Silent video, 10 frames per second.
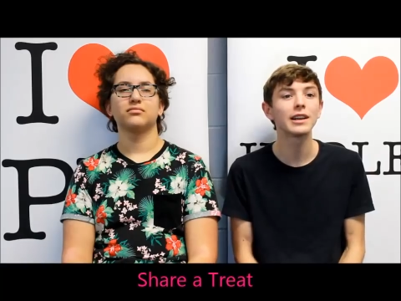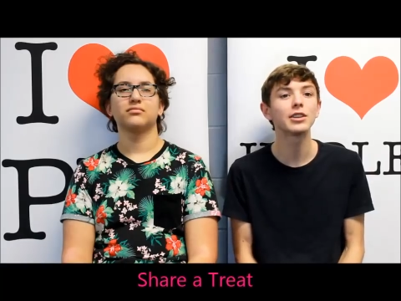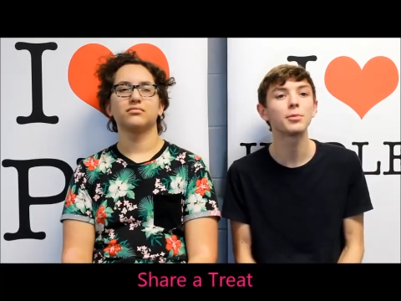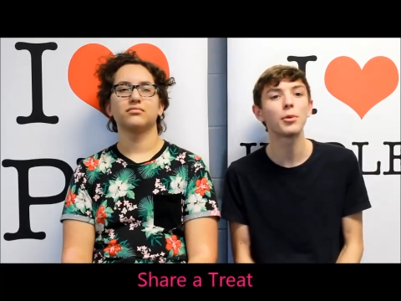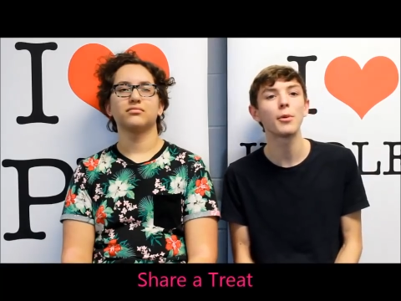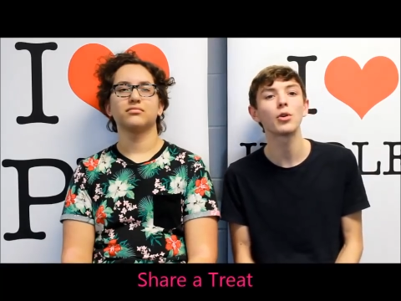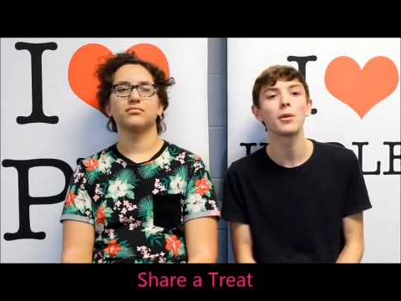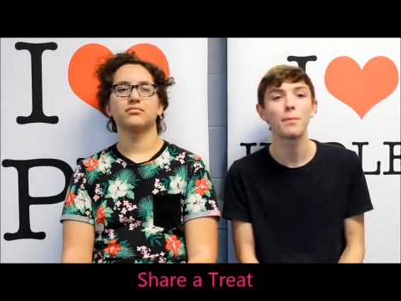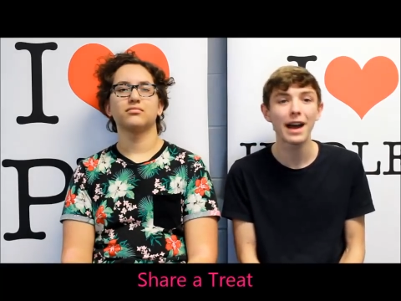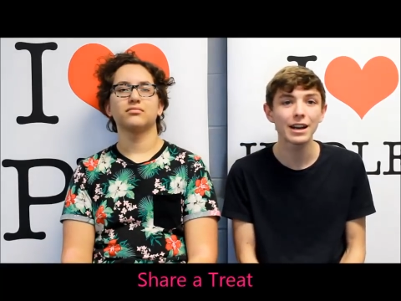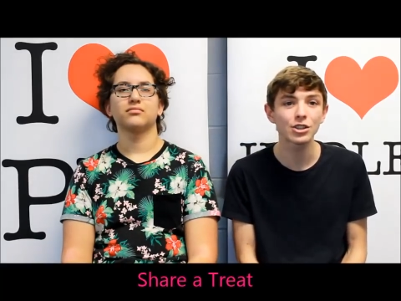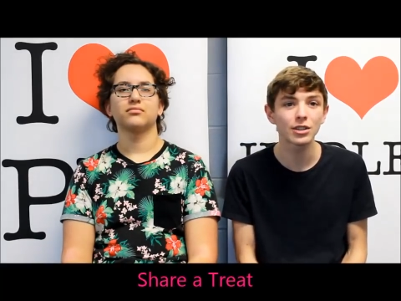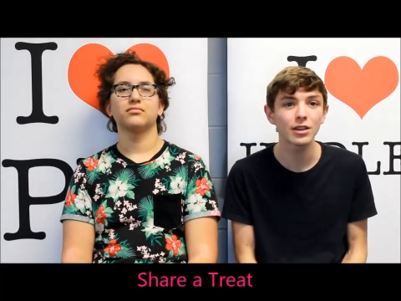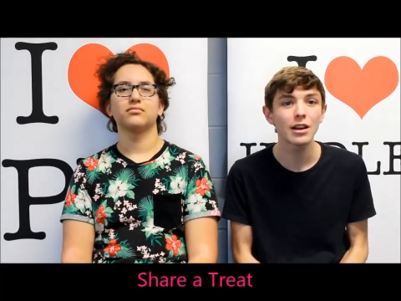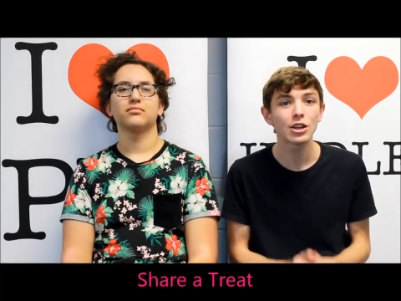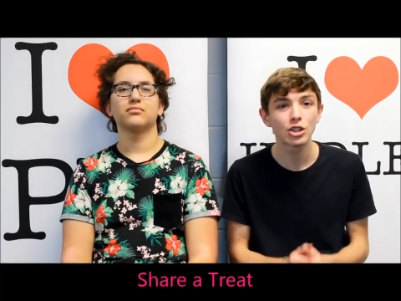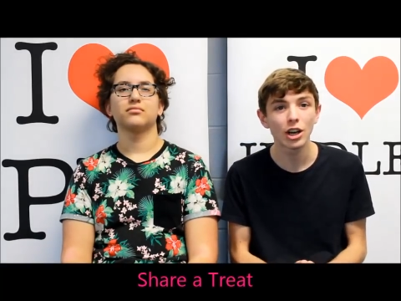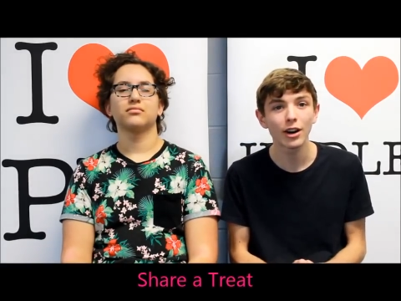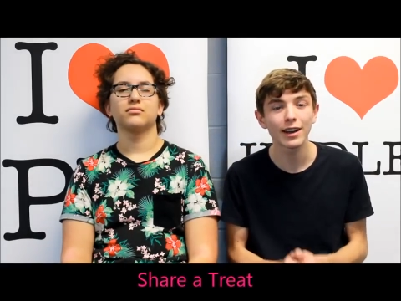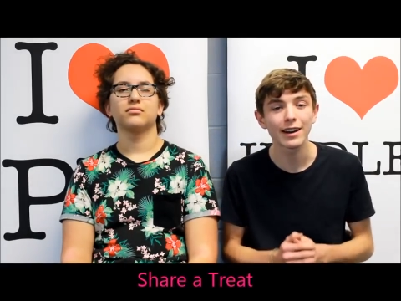Speaker 1: like to promote compassion,
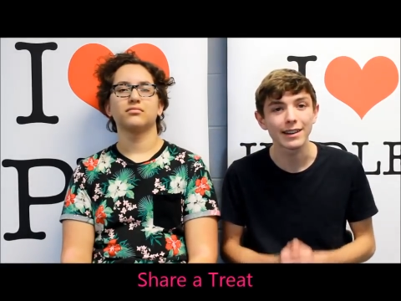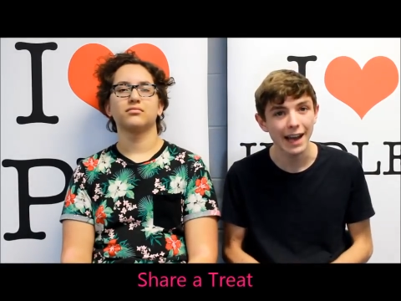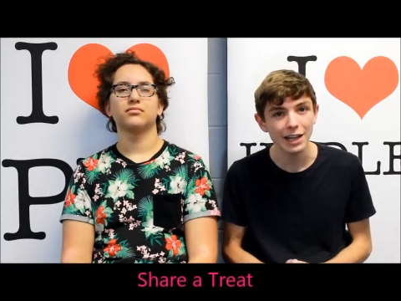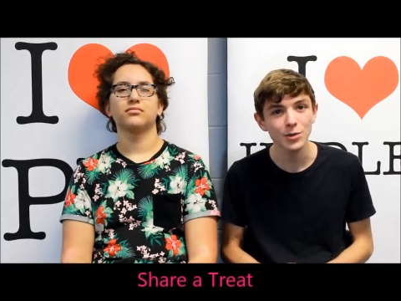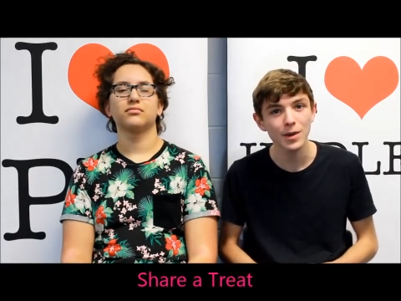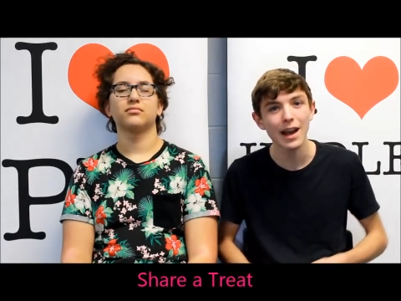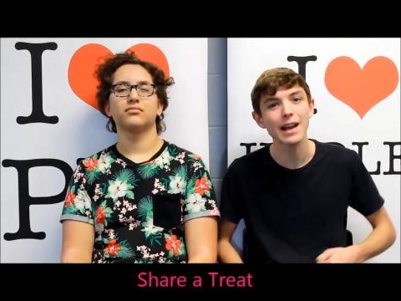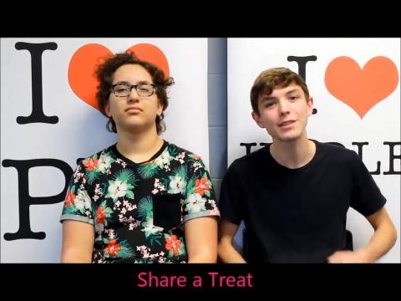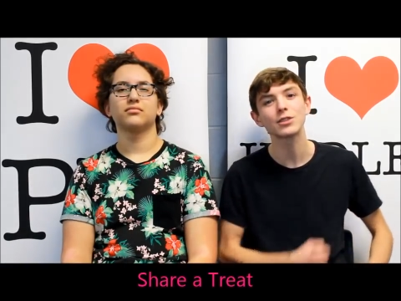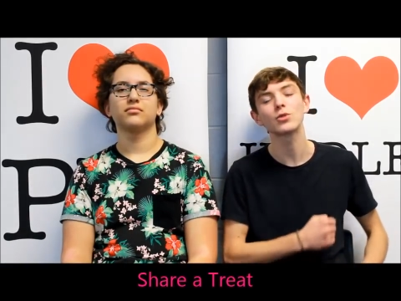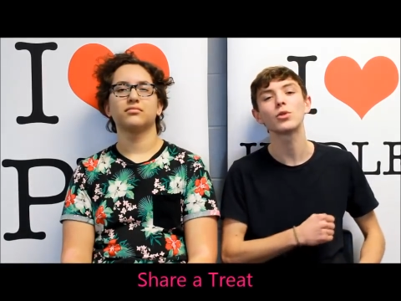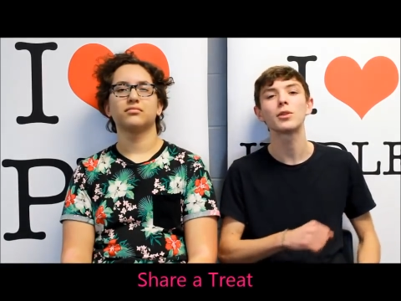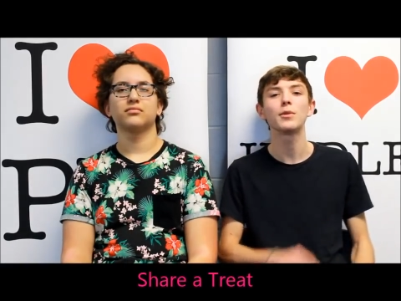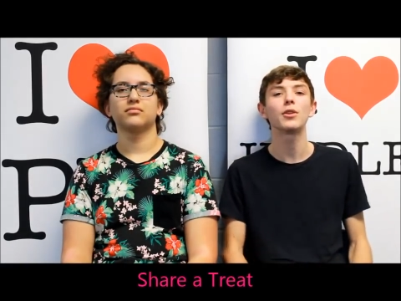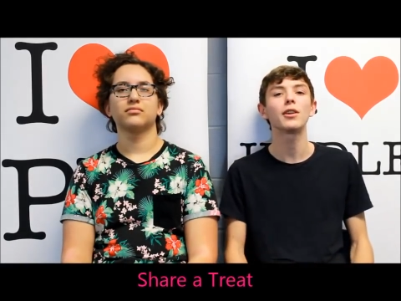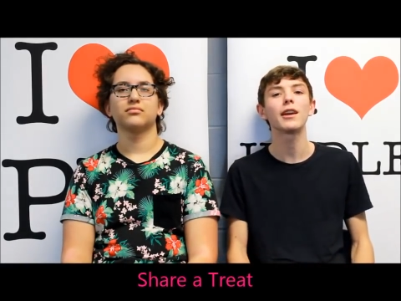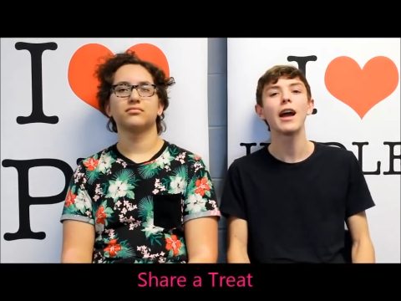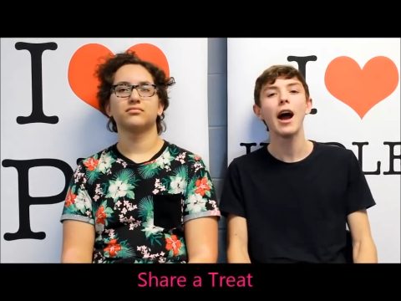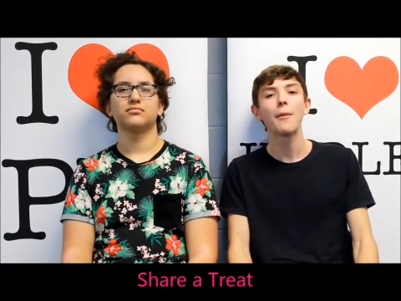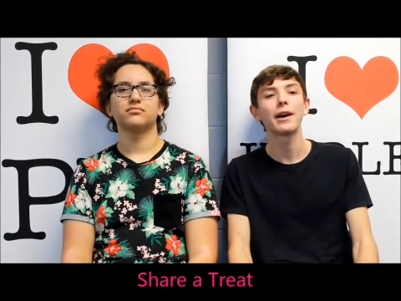sharing, and attachment as a school community
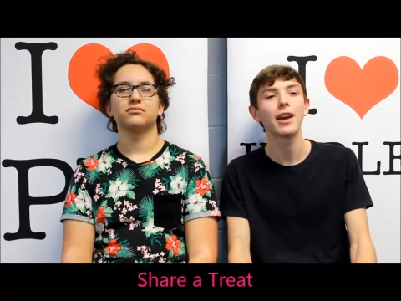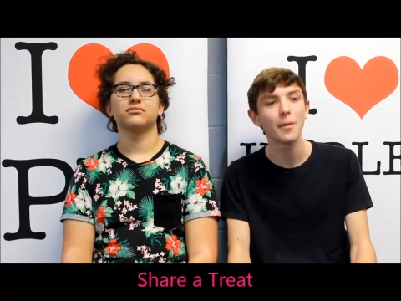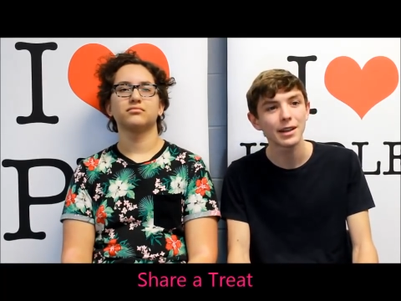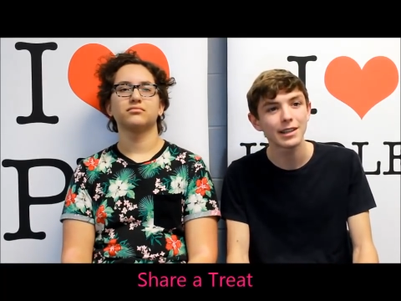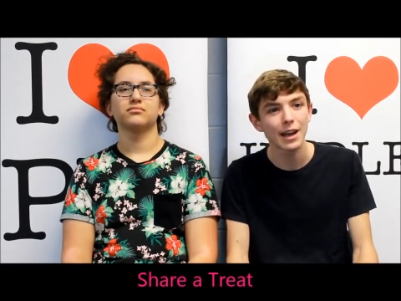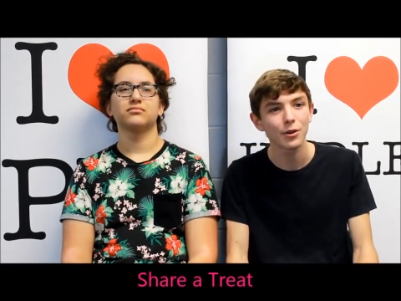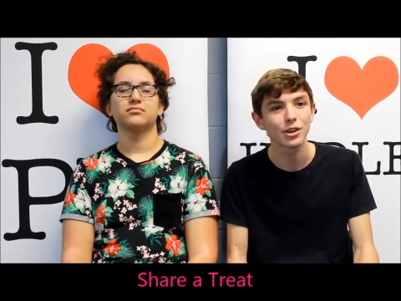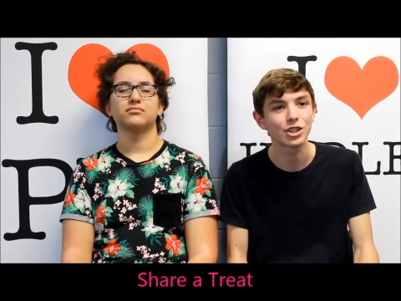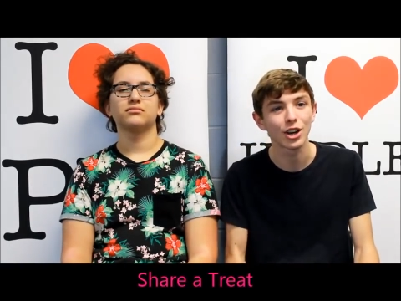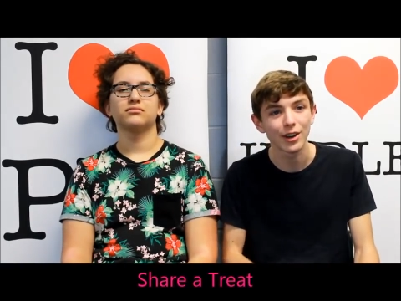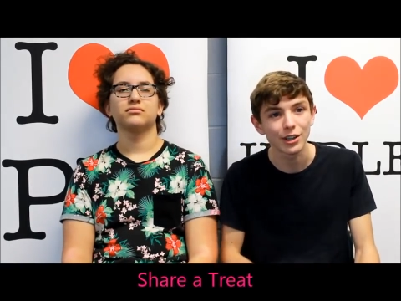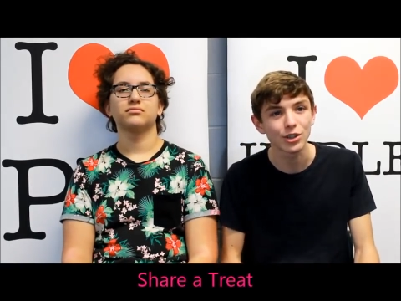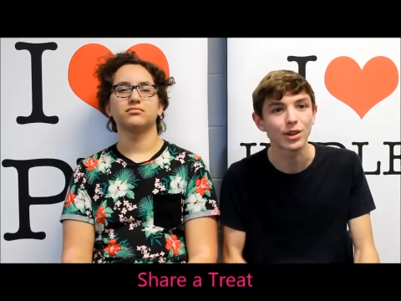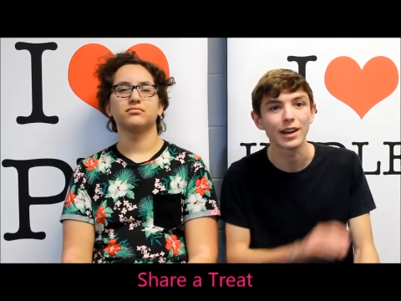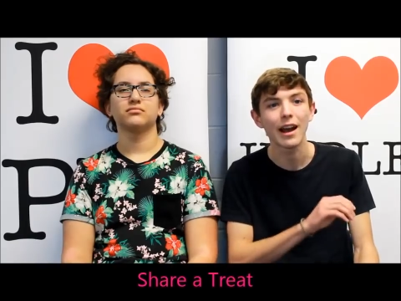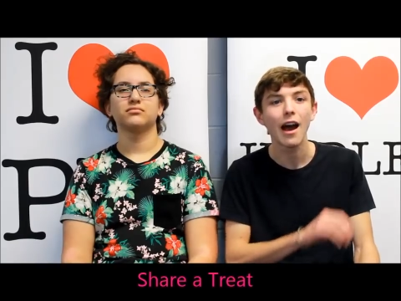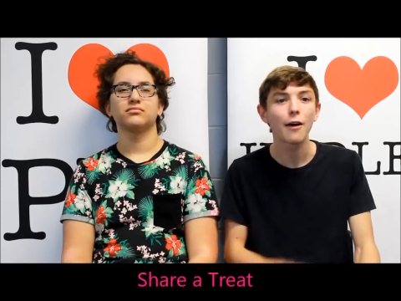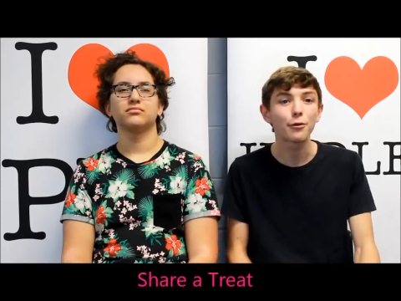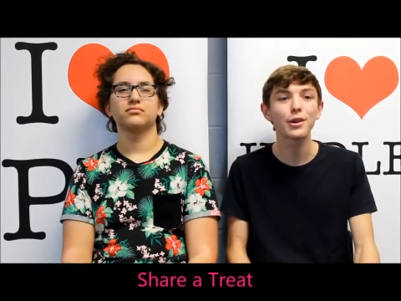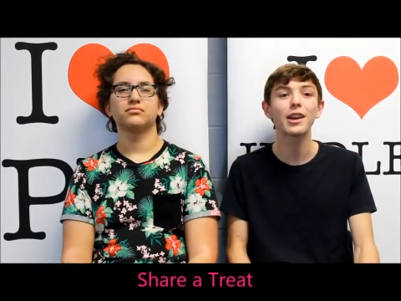by coming together and sharing a treat. A
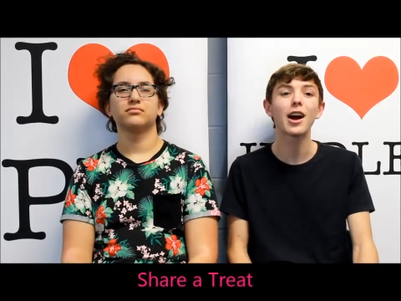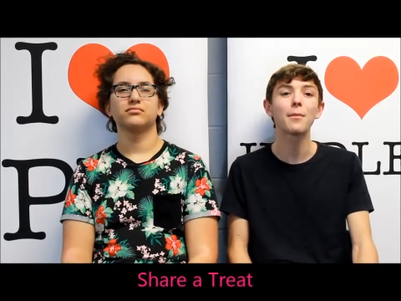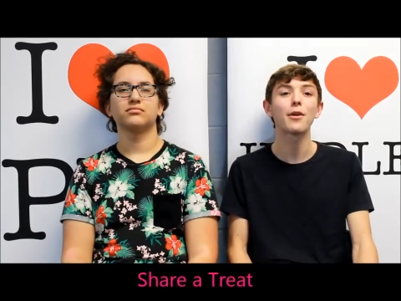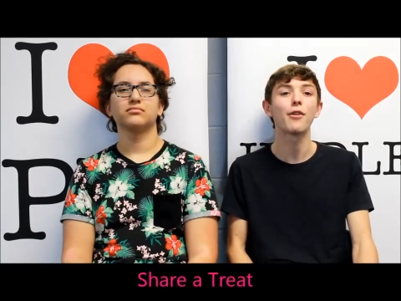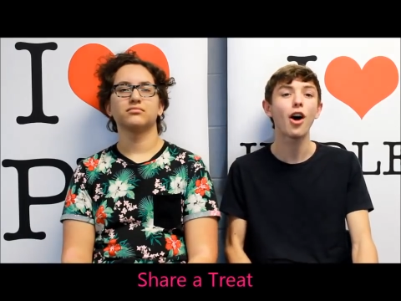free cup of